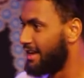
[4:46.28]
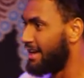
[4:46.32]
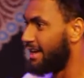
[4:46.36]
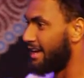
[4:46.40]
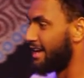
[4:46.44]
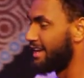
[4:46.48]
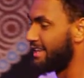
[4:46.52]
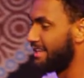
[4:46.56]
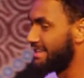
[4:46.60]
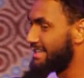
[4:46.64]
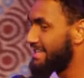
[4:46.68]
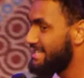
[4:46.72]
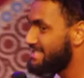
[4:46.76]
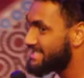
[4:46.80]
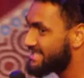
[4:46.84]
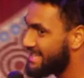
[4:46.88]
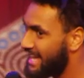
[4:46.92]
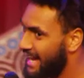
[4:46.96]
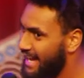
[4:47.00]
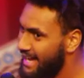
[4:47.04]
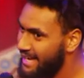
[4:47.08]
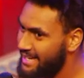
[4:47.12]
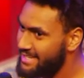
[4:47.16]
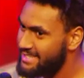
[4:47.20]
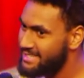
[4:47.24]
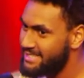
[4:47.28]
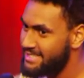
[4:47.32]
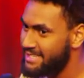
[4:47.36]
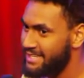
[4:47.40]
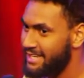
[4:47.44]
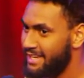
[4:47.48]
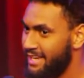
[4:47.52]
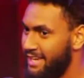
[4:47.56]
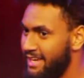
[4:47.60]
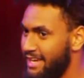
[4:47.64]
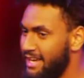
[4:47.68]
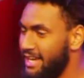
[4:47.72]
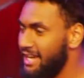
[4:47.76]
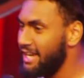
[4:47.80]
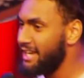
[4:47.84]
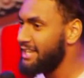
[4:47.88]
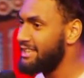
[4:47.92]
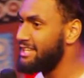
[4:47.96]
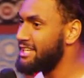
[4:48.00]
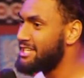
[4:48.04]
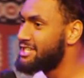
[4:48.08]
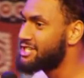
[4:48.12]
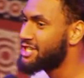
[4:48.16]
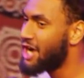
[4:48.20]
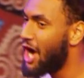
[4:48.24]
In this case,
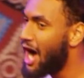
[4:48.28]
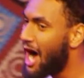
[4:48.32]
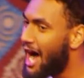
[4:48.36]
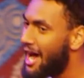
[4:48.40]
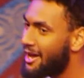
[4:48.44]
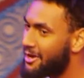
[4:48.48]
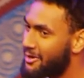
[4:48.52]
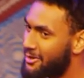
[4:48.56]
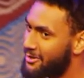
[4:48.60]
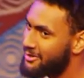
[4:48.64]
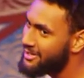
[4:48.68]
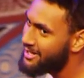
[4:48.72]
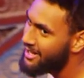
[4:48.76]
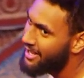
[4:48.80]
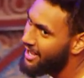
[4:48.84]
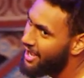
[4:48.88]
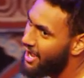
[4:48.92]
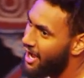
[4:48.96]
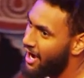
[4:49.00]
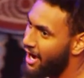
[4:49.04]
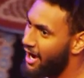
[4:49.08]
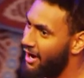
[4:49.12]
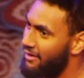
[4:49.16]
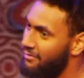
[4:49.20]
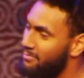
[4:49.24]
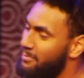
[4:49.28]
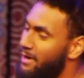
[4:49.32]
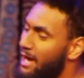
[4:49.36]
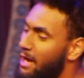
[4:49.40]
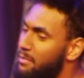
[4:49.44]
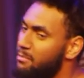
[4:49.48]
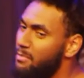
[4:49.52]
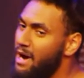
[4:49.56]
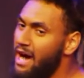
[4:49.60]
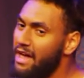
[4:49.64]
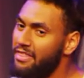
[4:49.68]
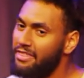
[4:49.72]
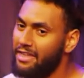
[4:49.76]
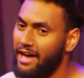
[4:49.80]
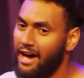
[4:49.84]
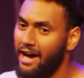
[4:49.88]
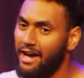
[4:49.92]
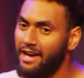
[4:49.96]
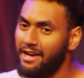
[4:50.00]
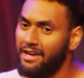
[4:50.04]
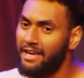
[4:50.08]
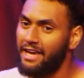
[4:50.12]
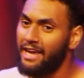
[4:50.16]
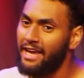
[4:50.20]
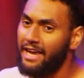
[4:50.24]
the child of my
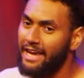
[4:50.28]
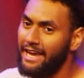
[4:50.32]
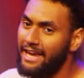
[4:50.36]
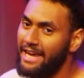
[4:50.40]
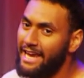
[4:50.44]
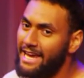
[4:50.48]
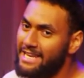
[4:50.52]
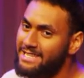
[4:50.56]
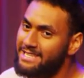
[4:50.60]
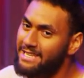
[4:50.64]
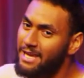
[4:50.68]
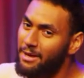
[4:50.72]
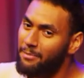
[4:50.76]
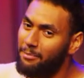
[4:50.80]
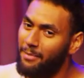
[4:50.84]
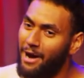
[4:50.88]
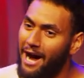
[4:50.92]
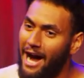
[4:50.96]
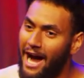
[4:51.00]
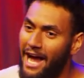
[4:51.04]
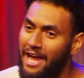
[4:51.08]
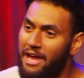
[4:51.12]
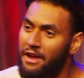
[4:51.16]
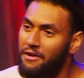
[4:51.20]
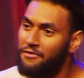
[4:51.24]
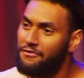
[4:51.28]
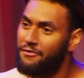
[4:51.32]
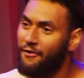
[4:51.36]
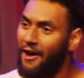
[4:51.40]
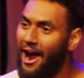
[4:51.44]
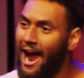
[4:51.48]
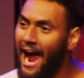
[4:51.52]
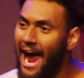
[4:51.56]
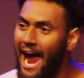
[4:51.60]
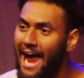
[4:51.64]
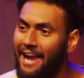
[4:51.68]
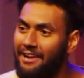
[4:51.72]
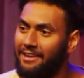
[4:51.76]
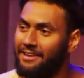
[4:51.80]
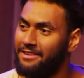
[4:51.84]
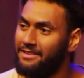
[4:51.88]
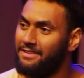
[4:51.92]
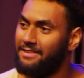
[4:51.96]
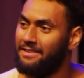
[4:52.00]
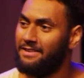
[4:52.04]
mother is my friend.